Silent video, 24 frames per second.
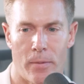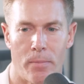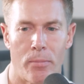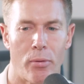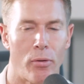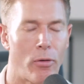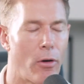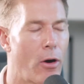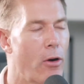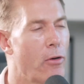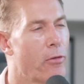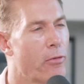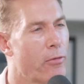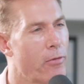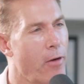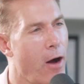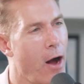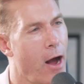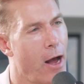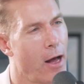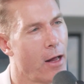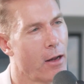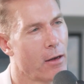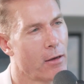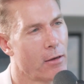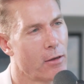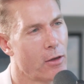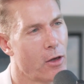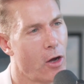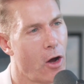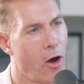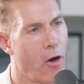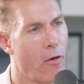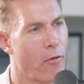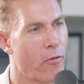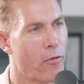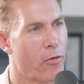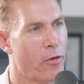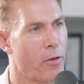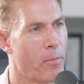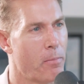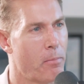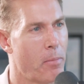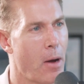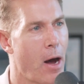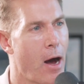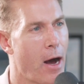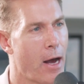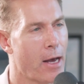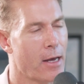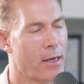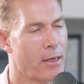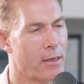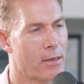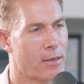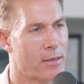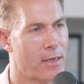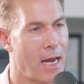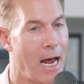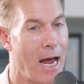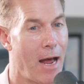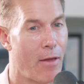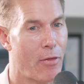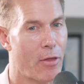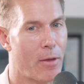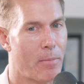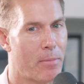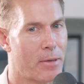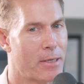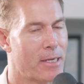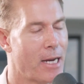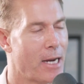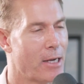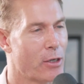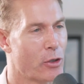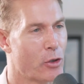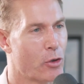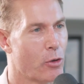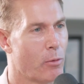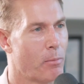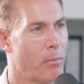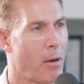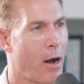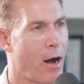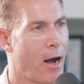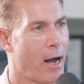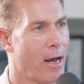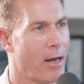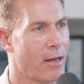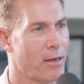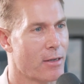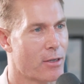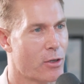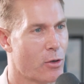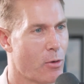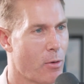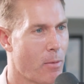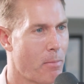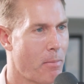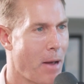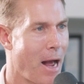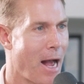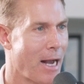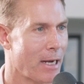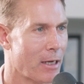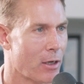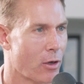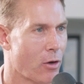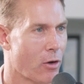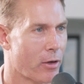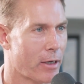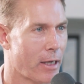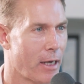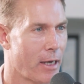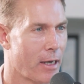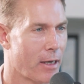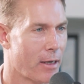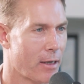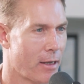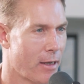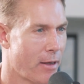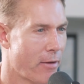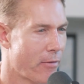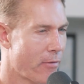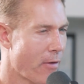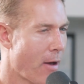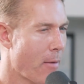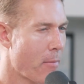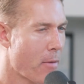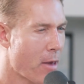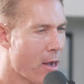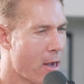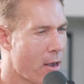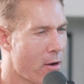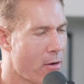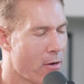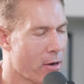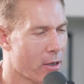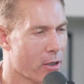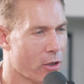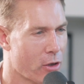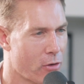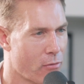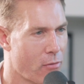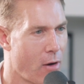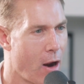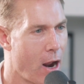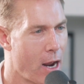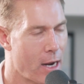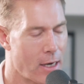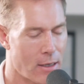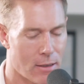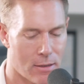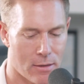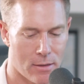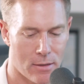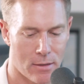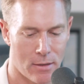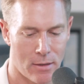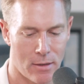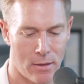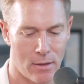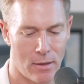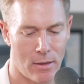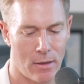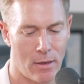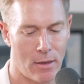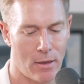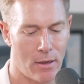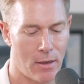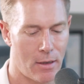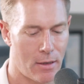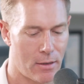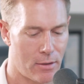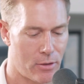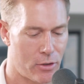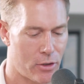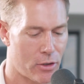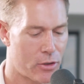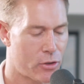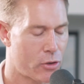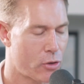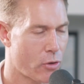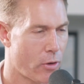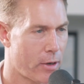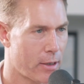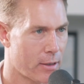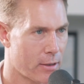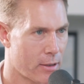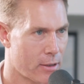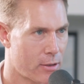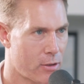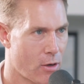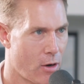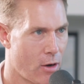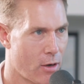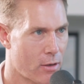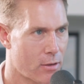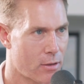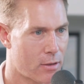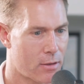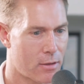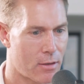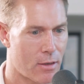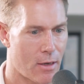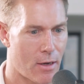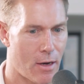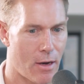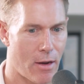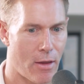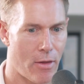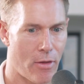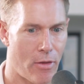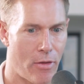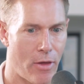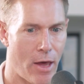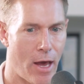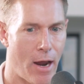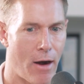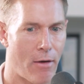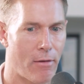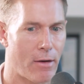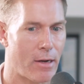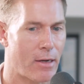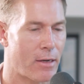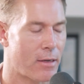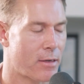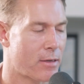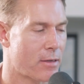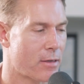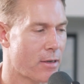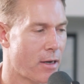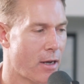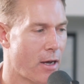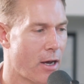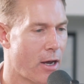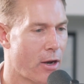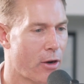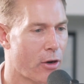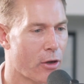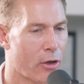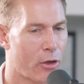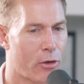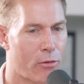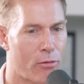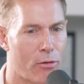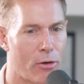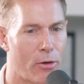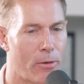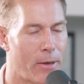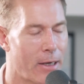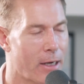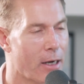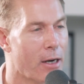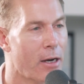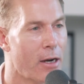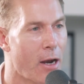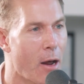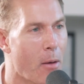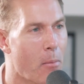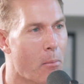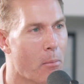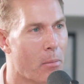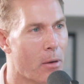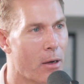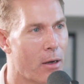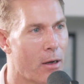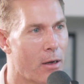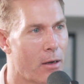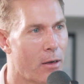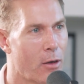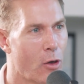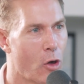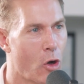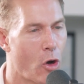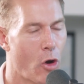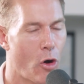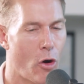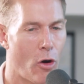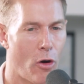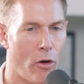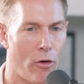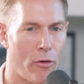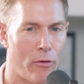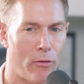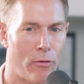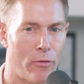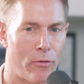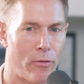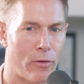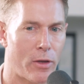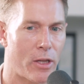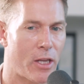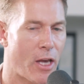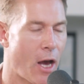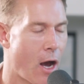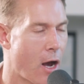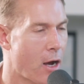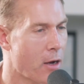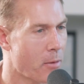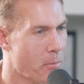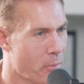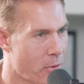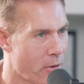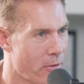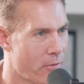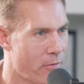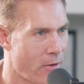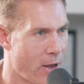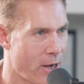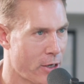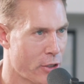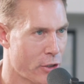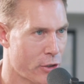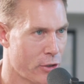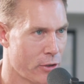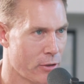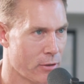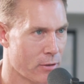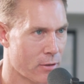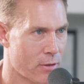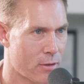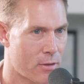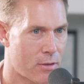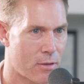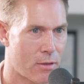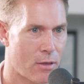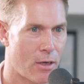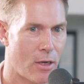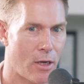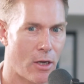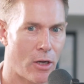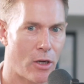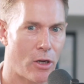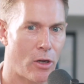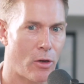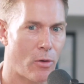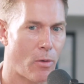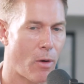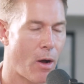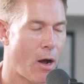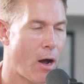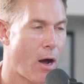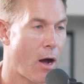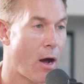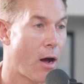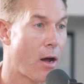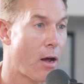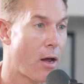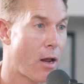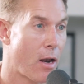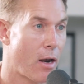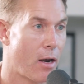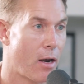profile of the buyers and the potential buyers who are backlogging. If I'm hearing you right, just joining the dots, there is an accruing number of young professionals who are